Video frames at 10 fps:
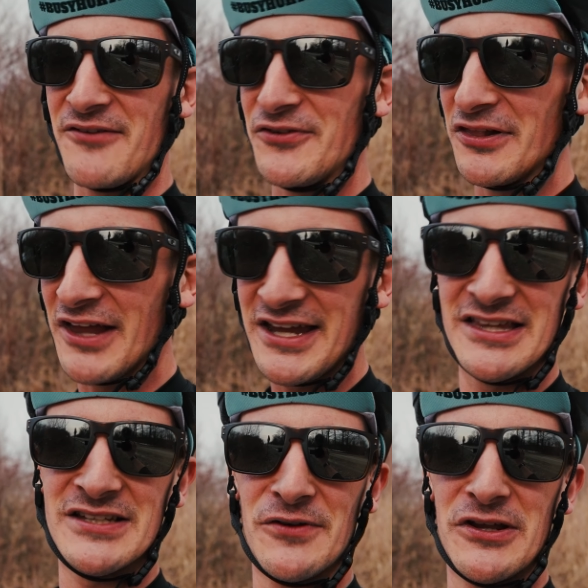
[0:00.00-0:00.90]
If you like
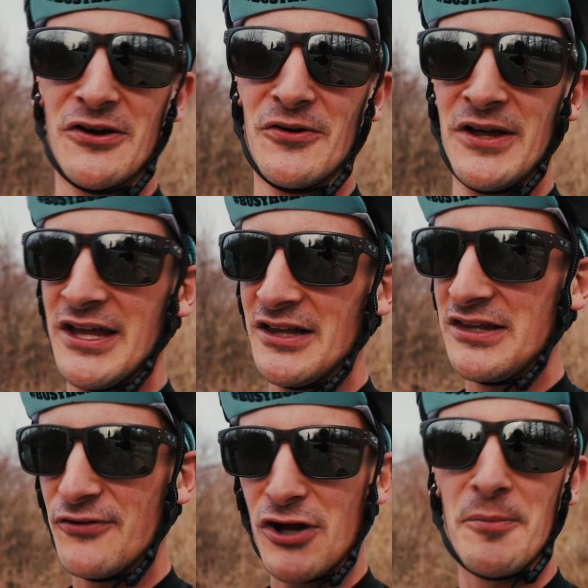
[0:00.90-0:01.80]
this video,
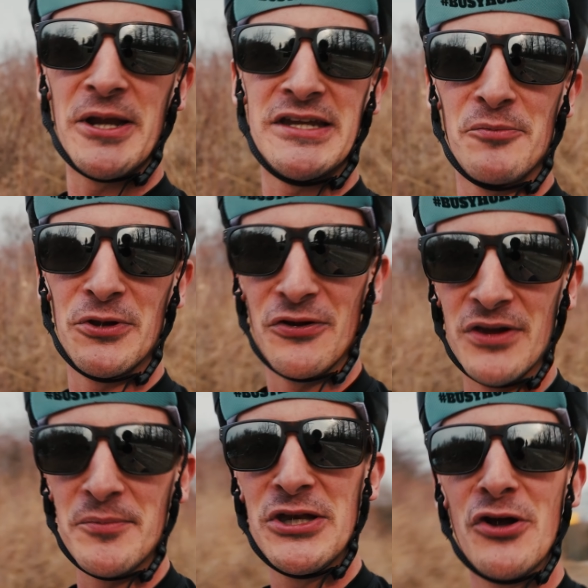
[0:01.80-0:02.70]
leave a comment down below.
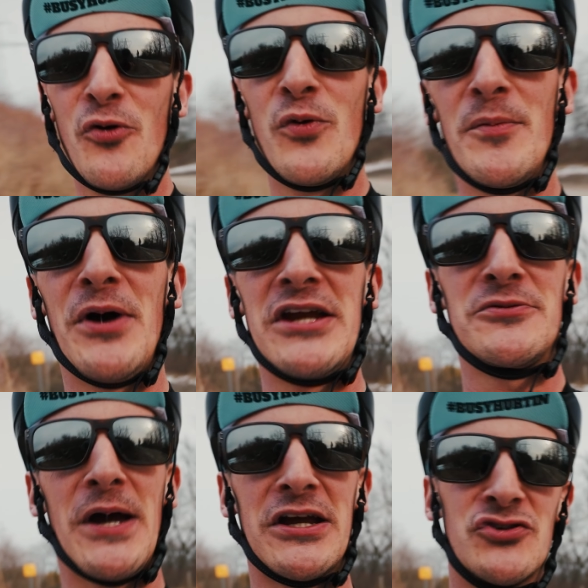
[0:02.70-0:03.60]
Let me know what
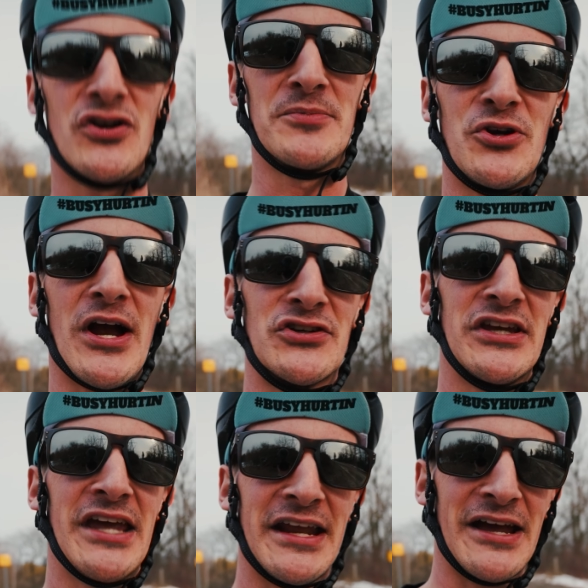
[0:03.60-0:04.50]
bikepacking trips you're actually
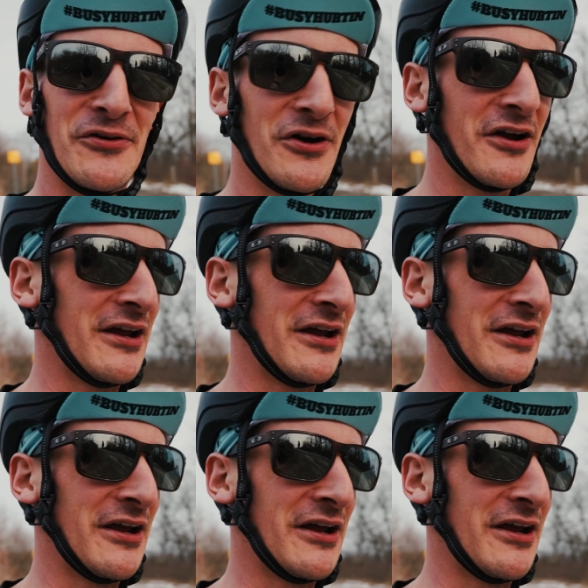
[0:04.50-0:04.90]
getting out on.